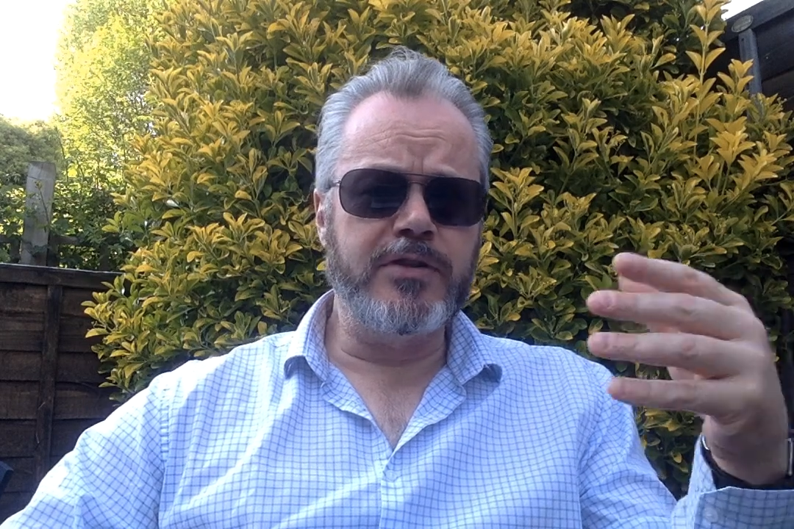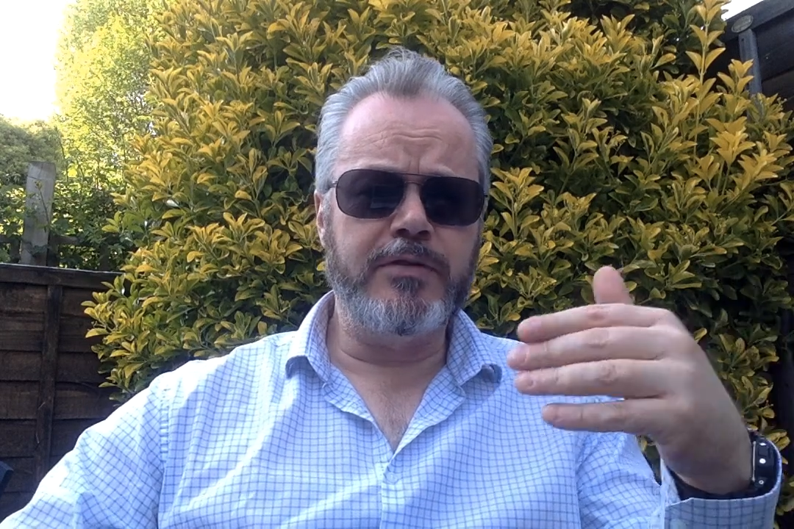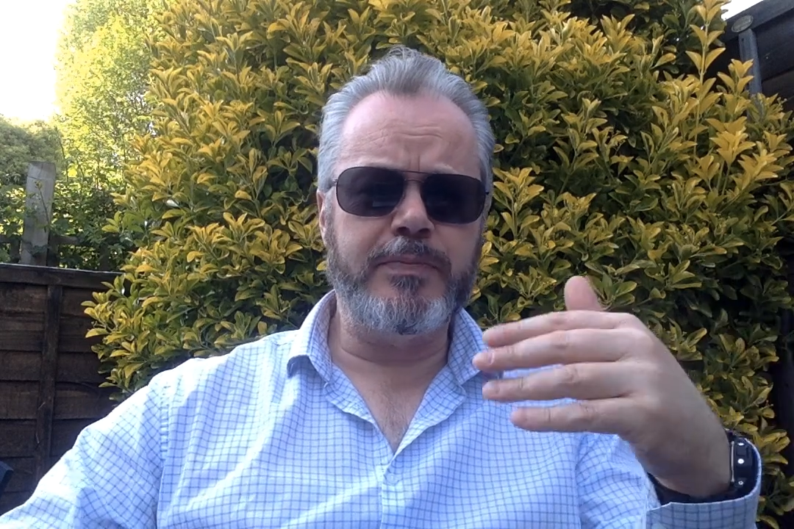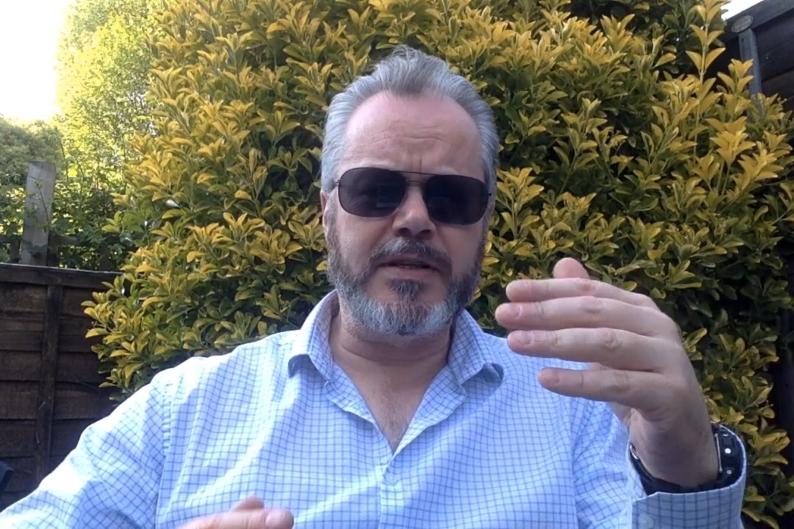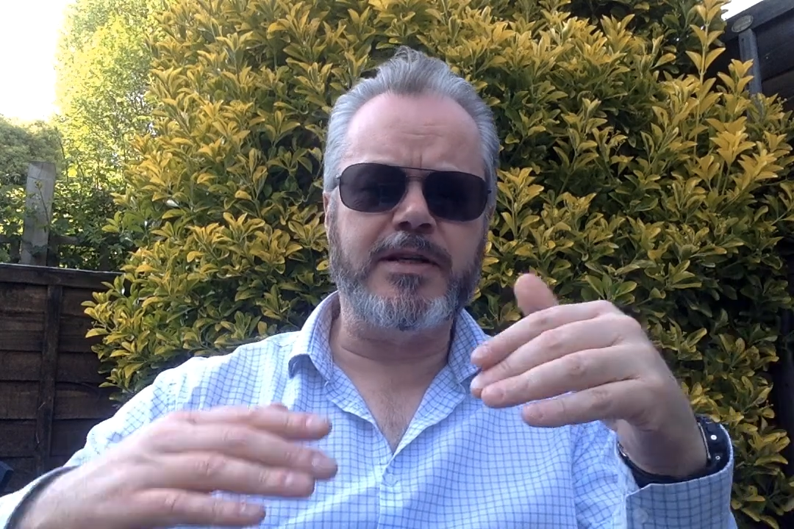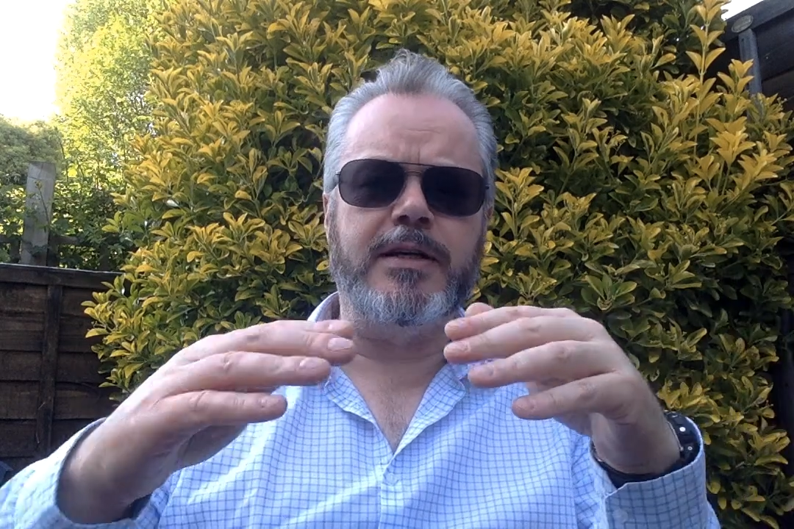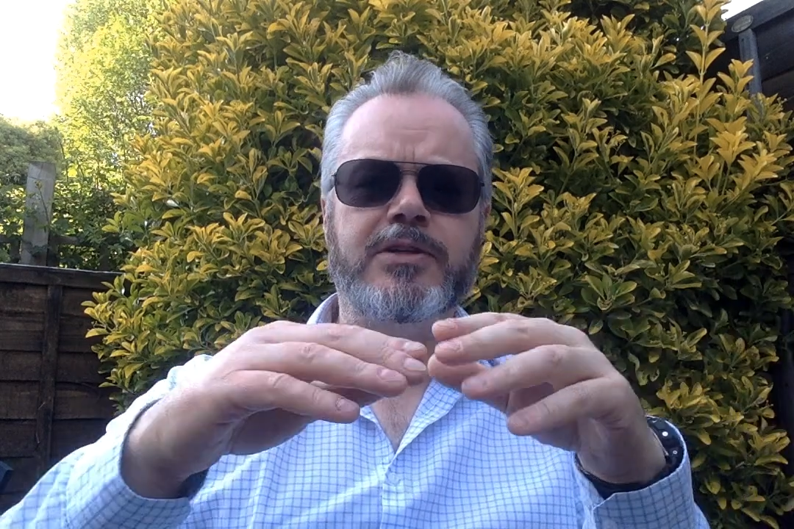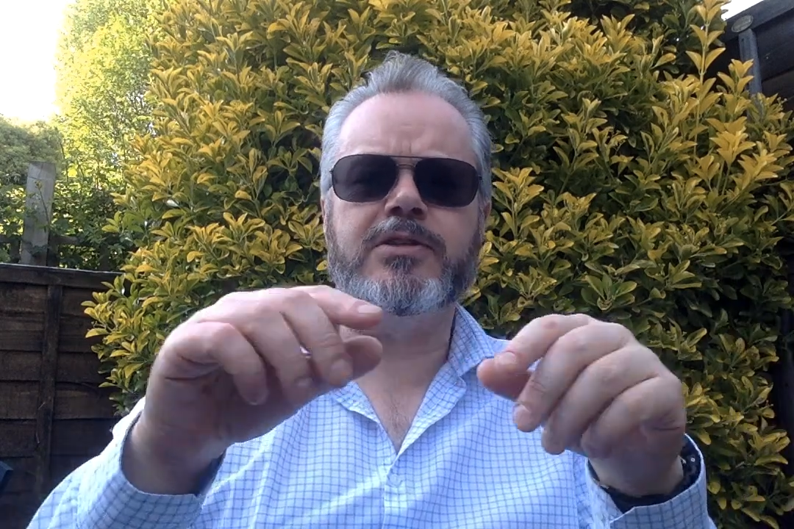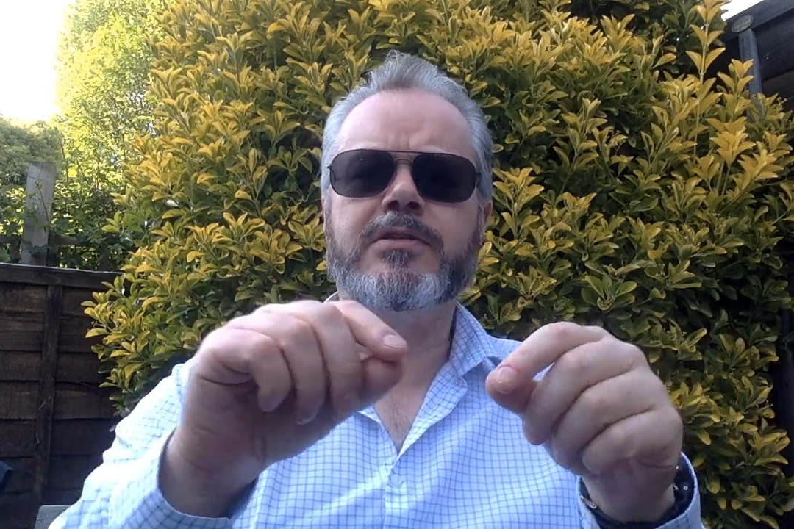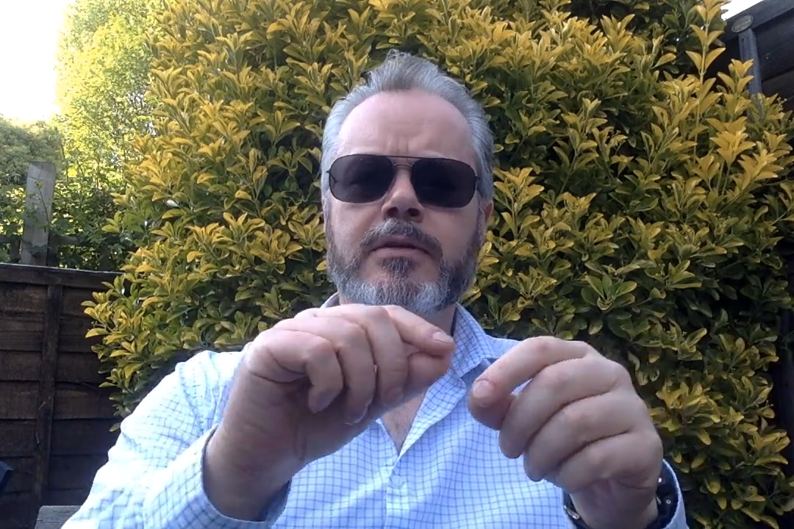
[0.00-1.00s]
so they've basically
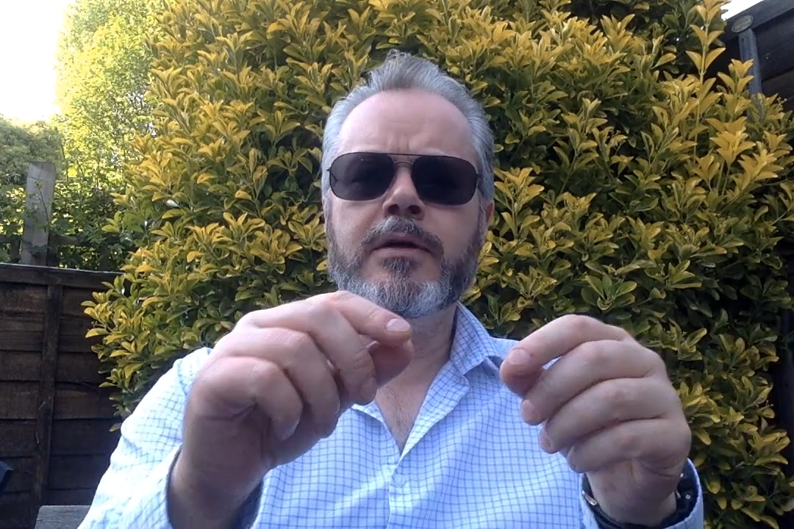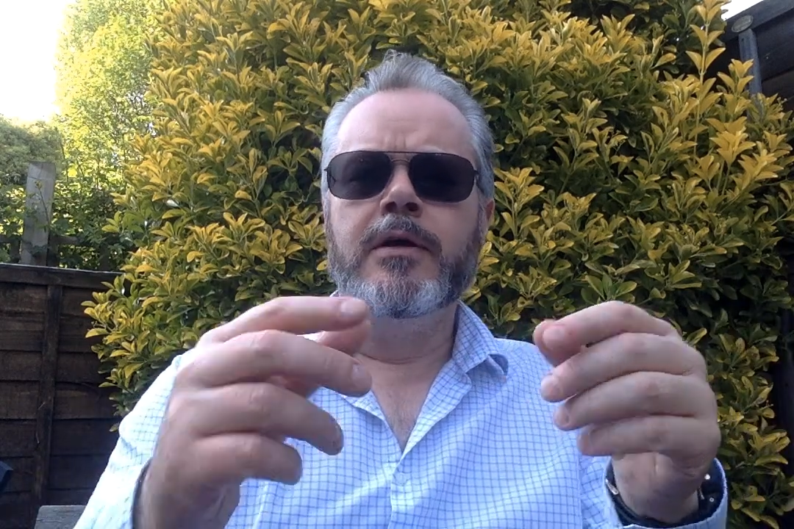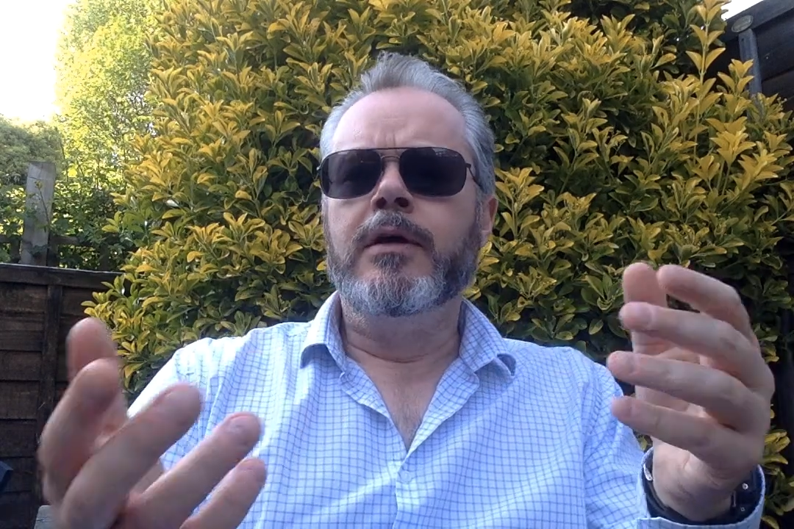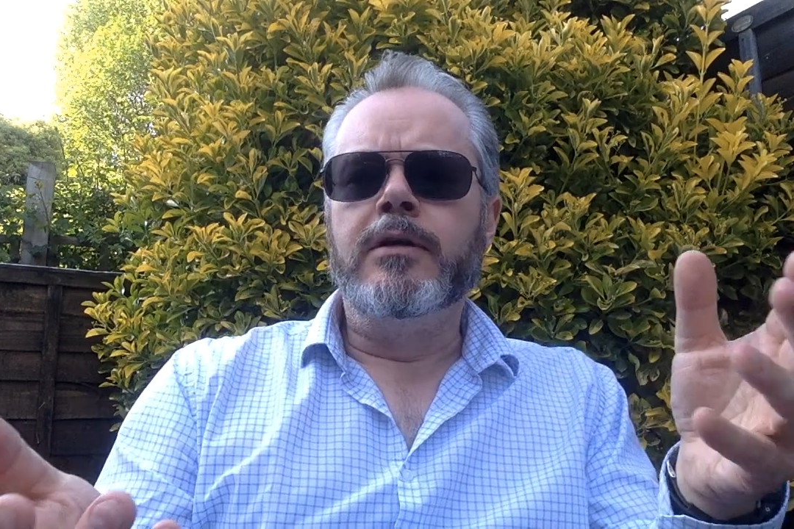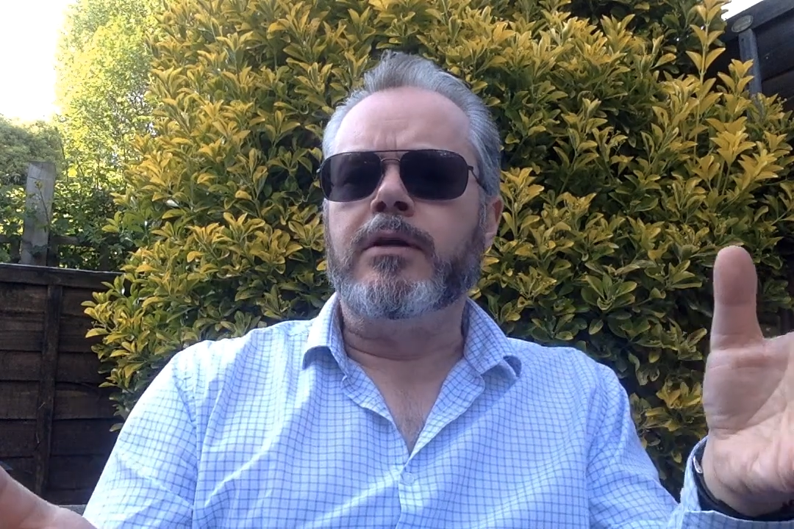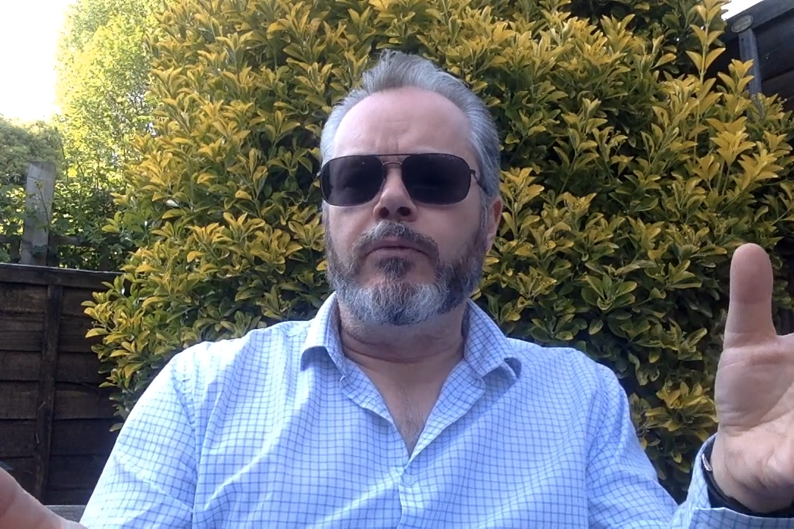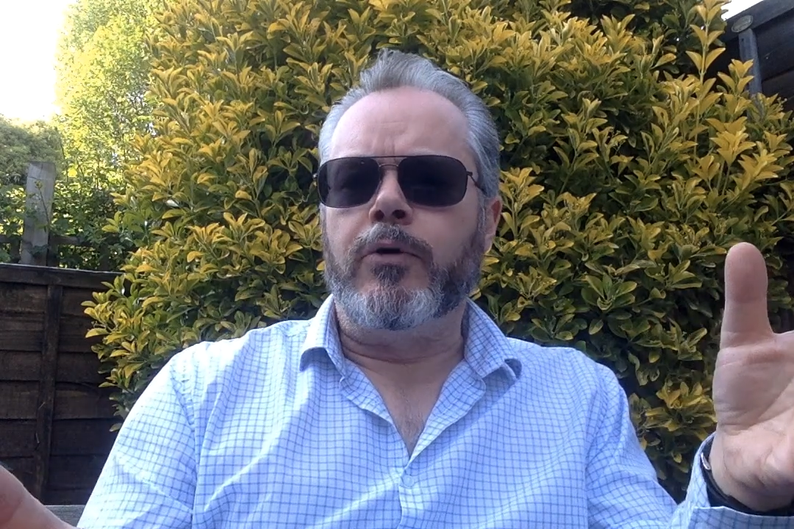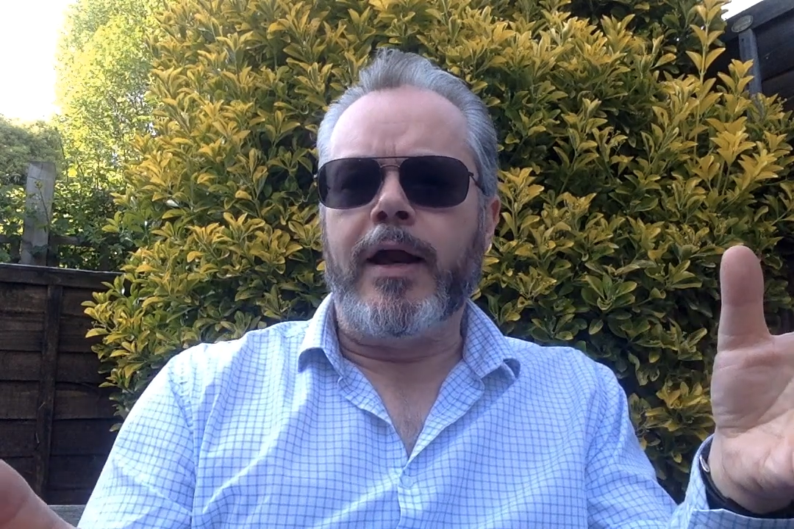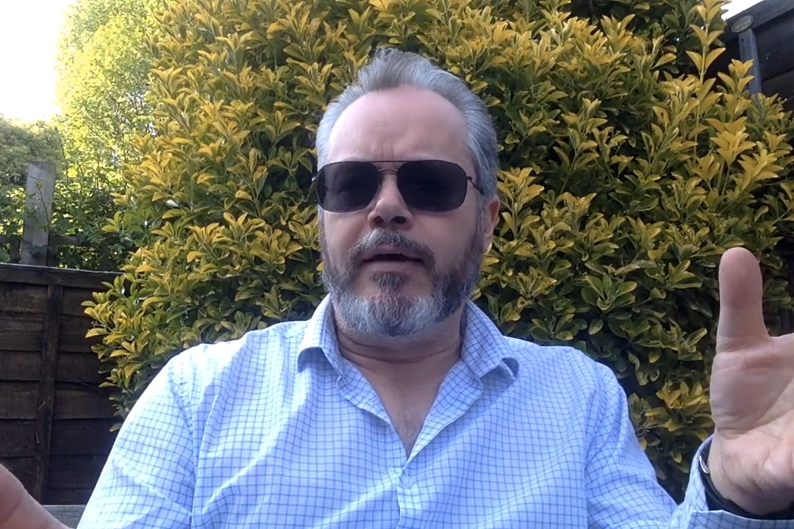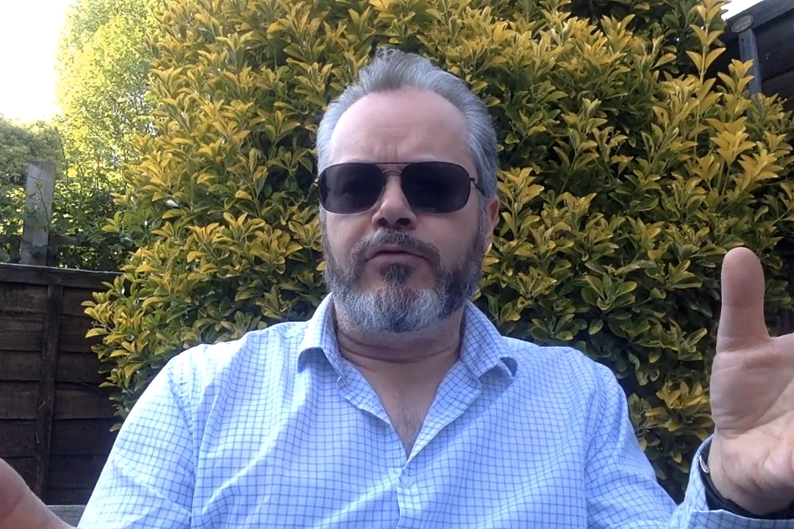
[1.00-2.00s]
just done what